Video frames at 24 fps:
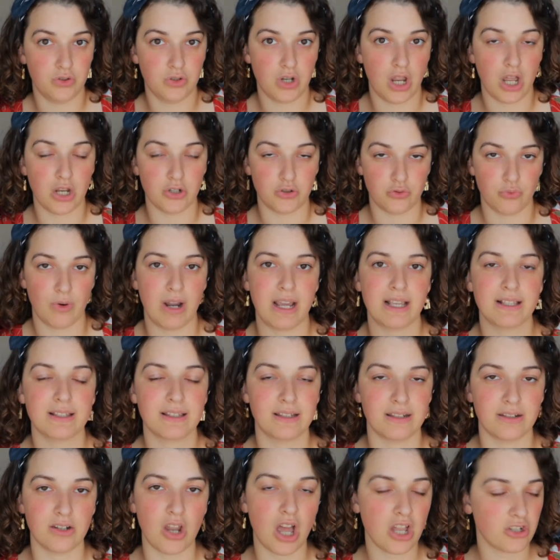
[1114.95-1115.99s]
a dress
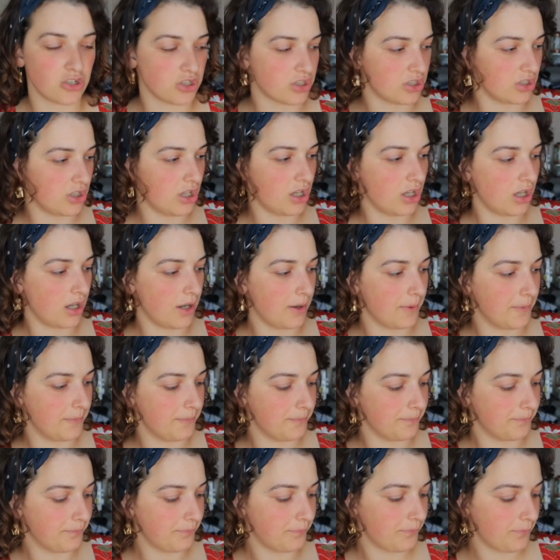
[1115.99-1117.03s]
and not just,
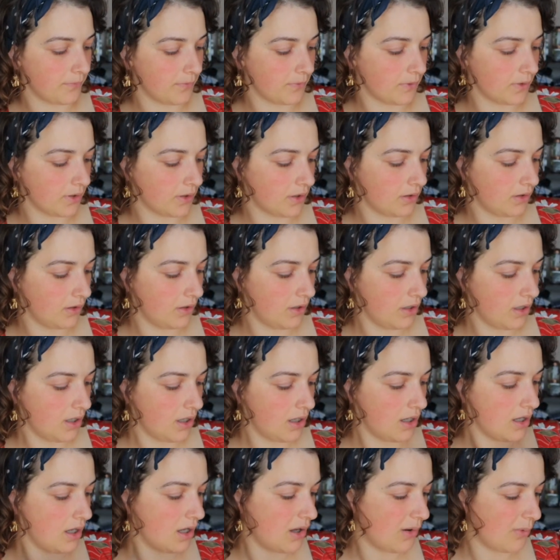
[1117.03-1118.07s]

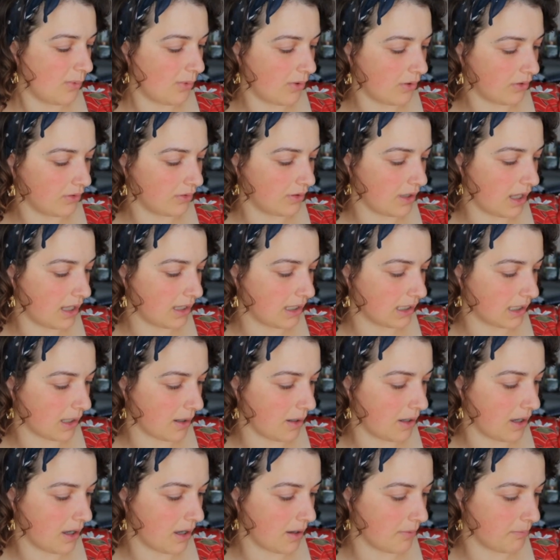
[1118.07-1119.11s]
well, not like
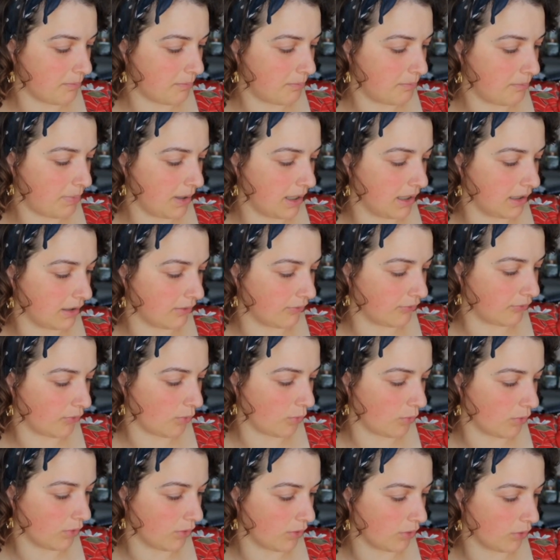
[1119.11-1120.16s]
a
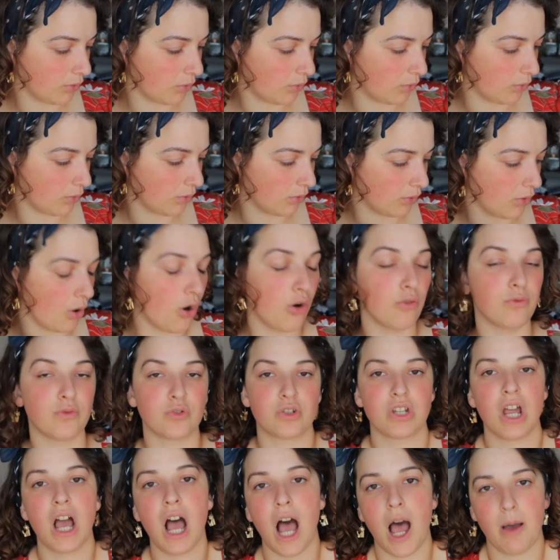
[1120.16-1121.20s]
pinafore or over
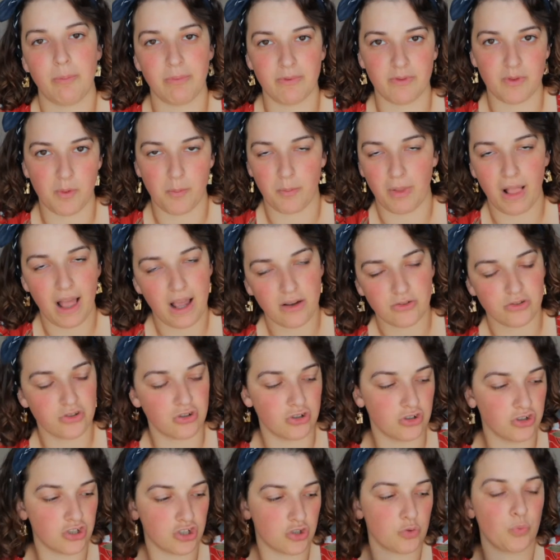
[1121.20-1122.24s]
top of a blouse. You
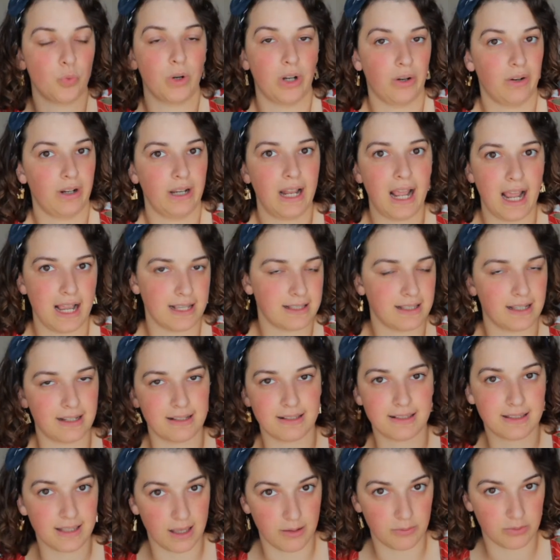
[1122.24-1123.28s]
could just wear it as like a
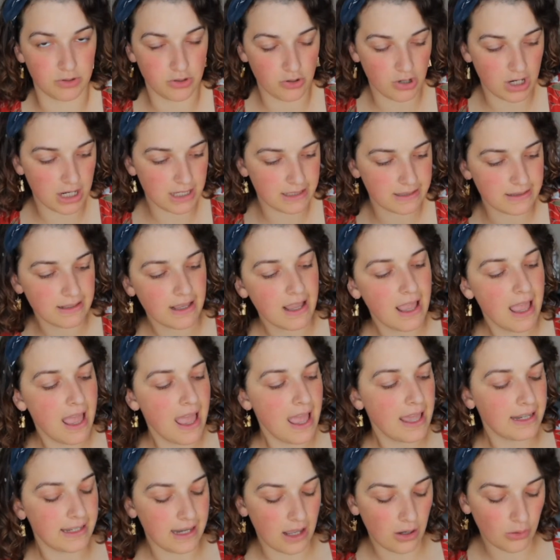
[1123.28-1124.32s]
sundress.
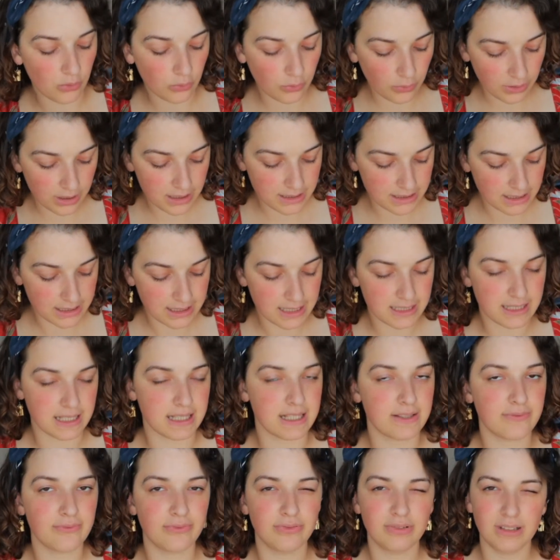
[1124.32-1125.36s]
Now, granted, this
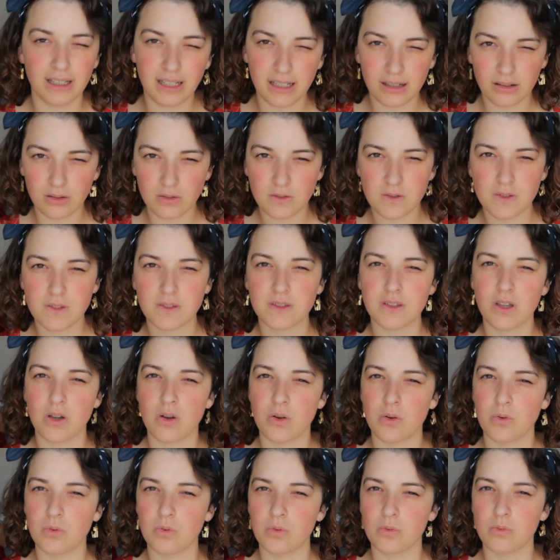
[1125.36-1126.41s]
is flannel,
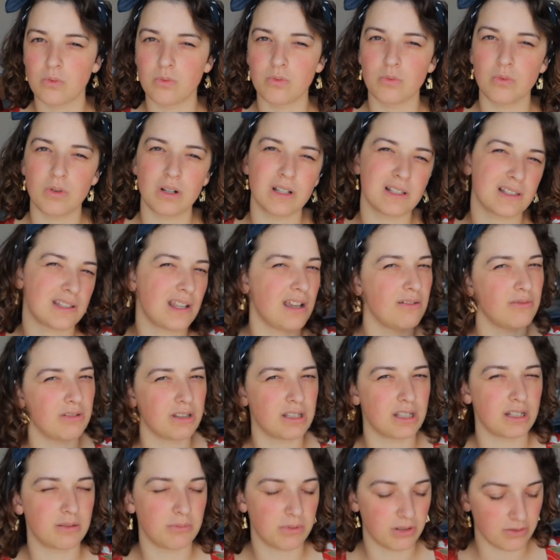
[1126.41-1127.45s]
so it's not really
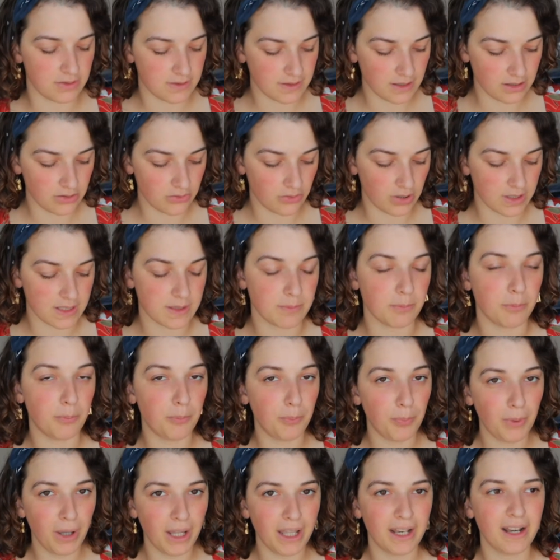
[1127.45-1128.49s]
going to be a sundress,
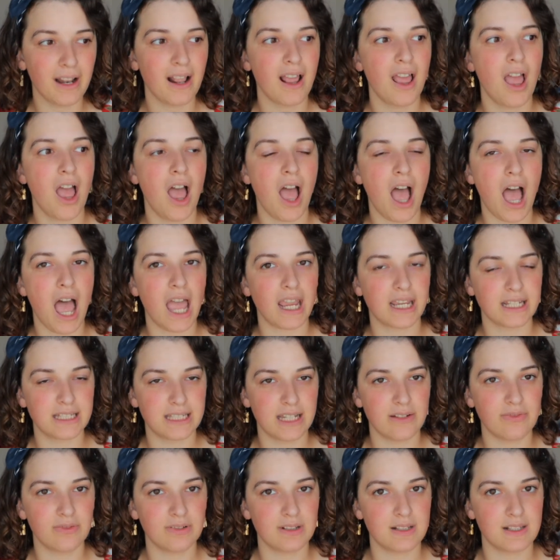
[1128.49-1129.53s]
but I could
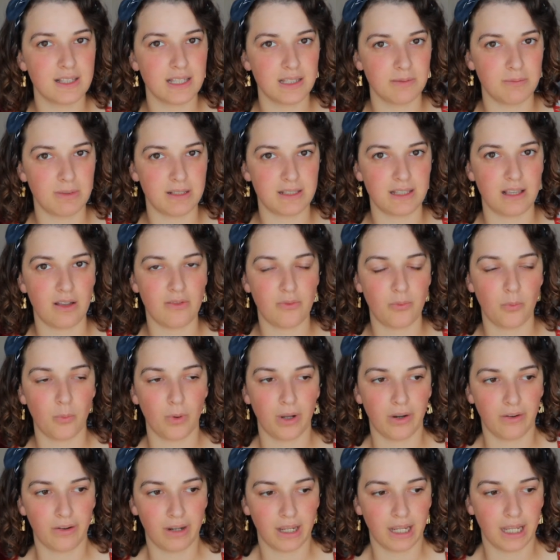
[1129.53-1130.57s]
definitely see myself
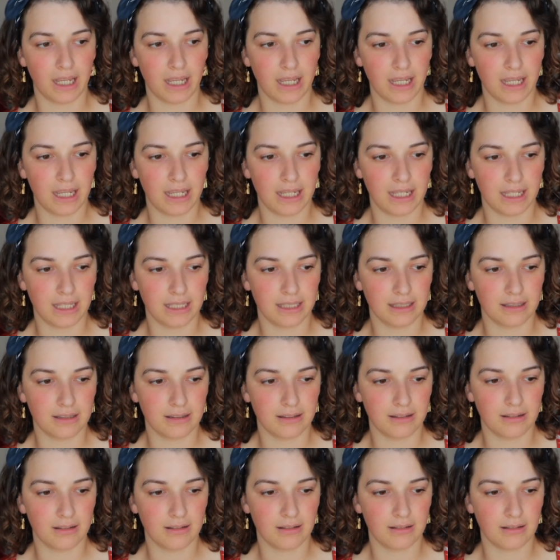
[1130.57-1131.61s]
wearing it
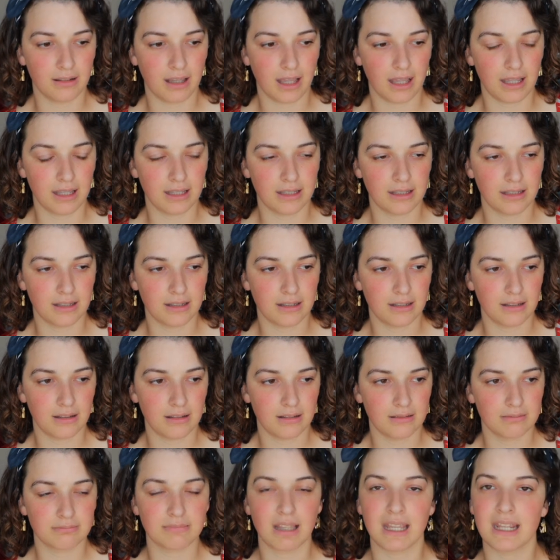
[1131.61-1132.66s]
in like
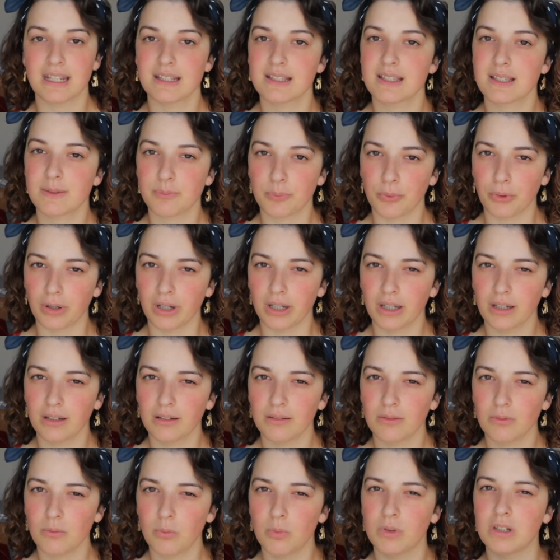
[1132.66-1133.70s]
late
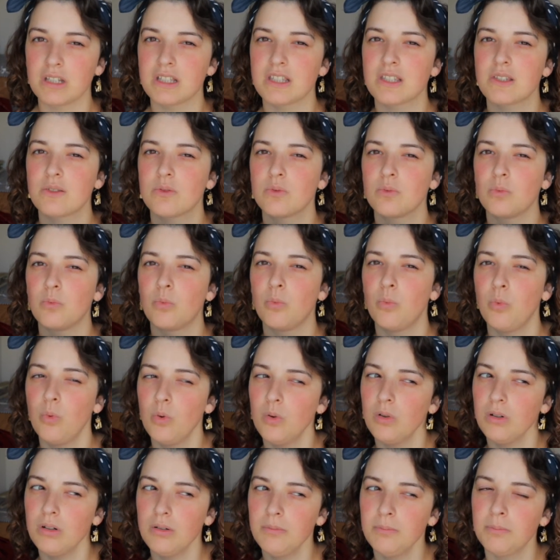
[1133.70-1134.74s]
spring when it's
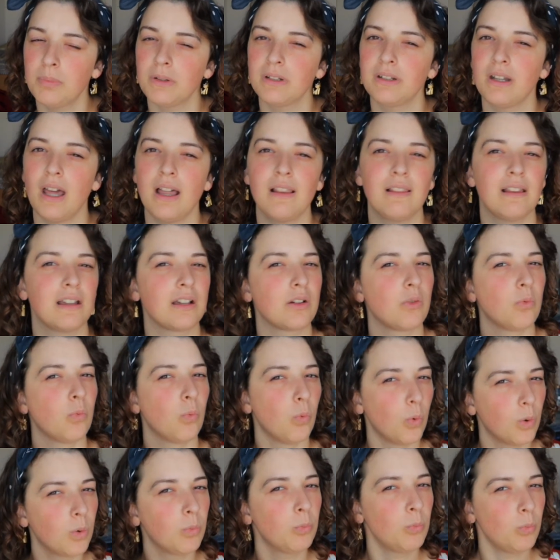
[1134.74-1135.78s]
warm, but not like
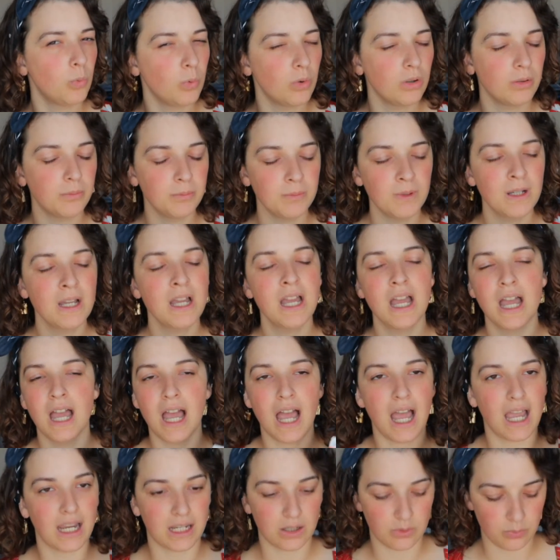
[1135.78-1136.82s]
warm.
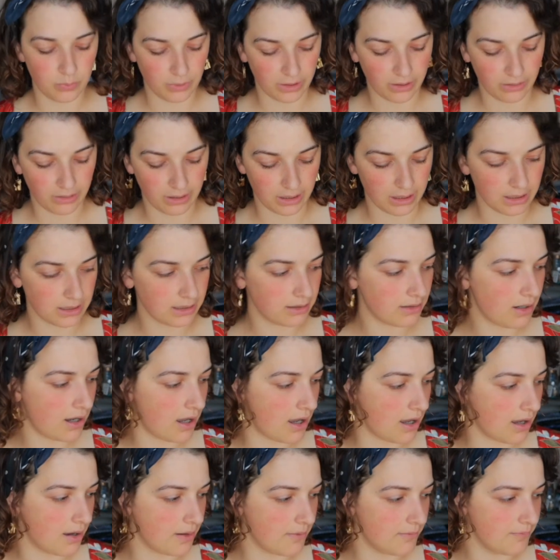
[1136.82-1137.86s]
I could wear it
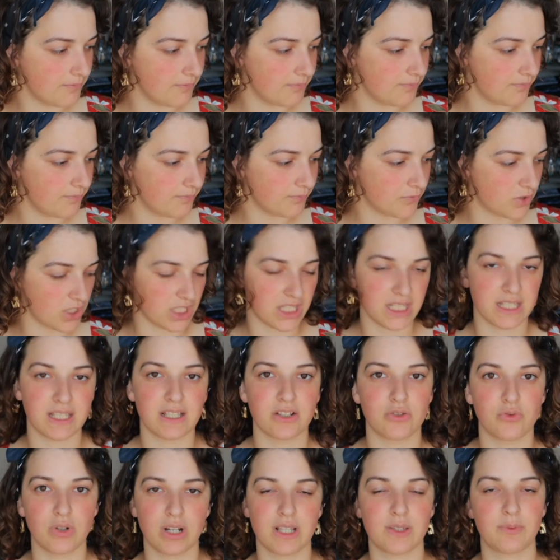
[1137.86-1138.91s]
just as
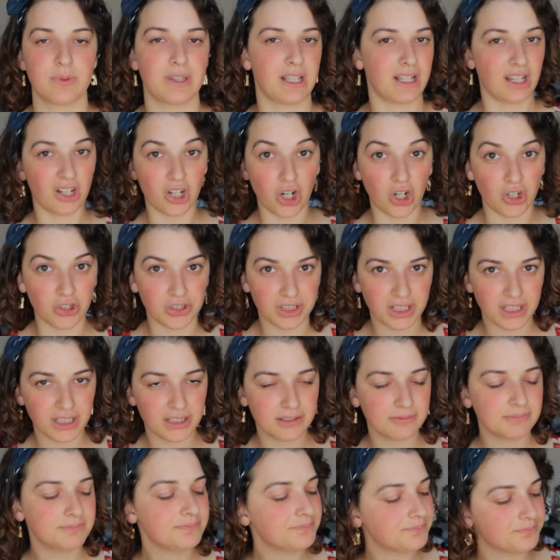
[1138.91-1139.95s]
a dress with like a
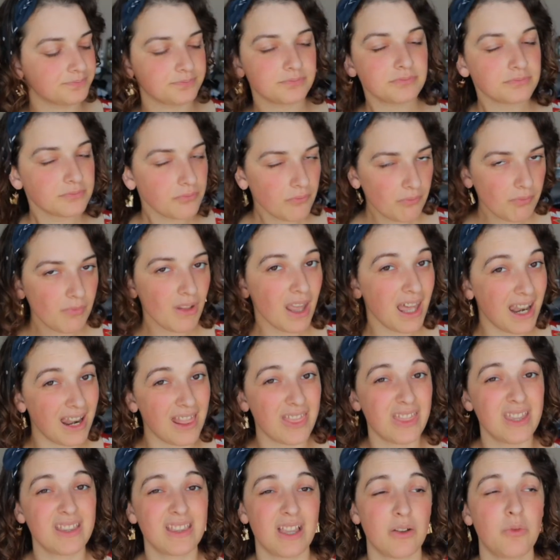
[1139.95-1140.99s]
cardigan, and I
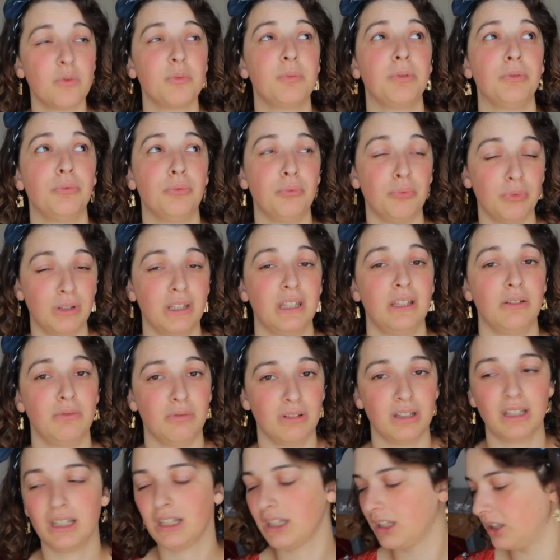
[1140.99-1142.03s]
think that would be really,
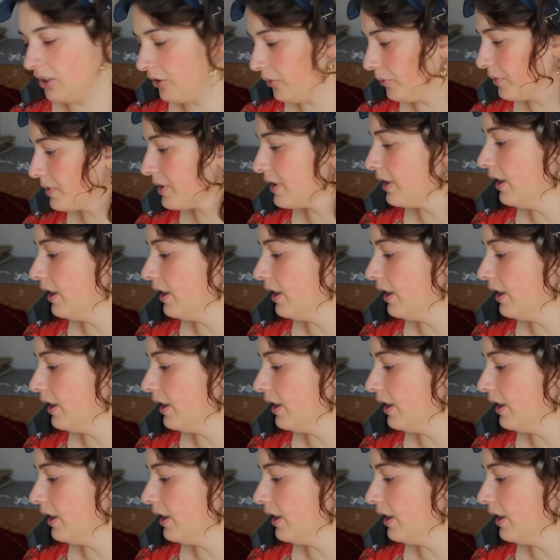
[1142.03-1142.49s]
really cute.